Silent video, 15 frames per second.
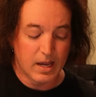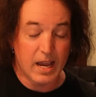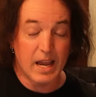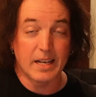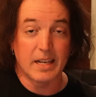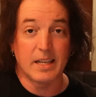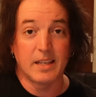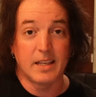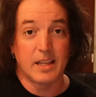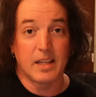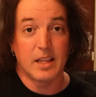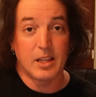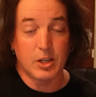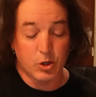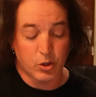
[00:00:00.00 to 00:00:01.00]
And then
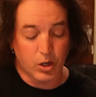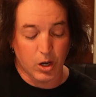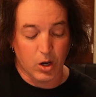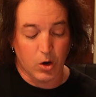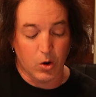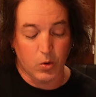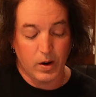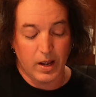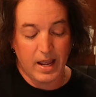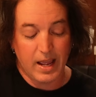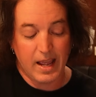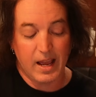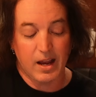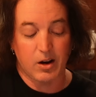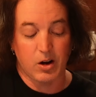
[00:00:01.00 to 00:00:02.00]
you go
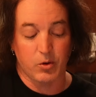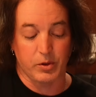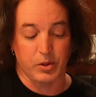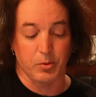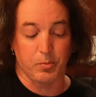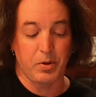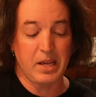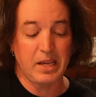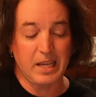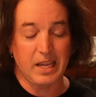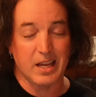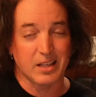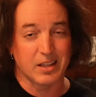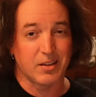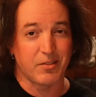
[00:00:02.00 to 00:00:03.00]
with your
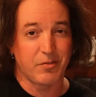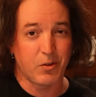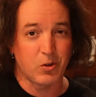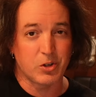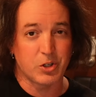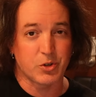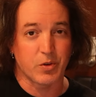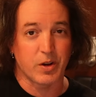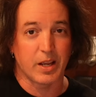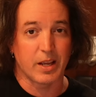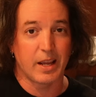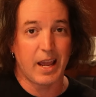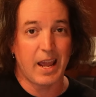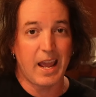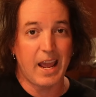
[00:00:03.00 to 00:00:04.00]
pinky on the 1st
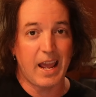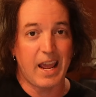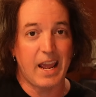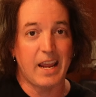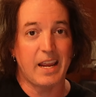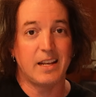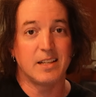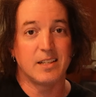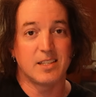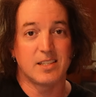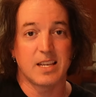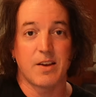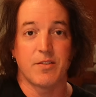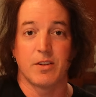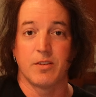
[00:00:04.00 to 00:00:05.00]
string, 8,
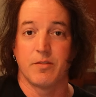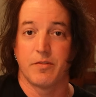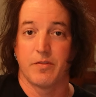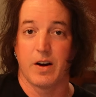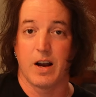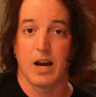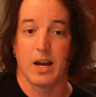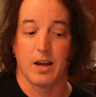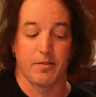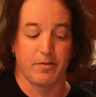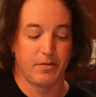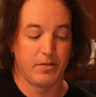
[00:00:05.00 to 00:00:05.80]
7, 5.